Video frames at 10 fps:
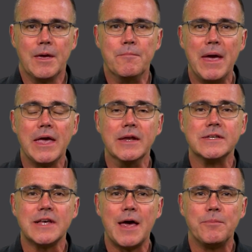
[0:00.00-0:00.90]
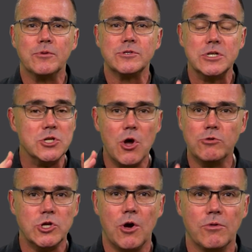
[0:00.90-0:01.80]
Making disciples is no
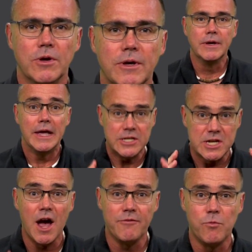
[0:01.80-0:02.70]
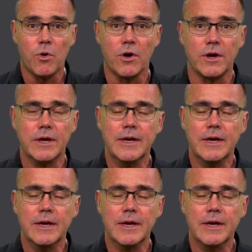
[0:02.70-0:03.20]
joke. It's tough work,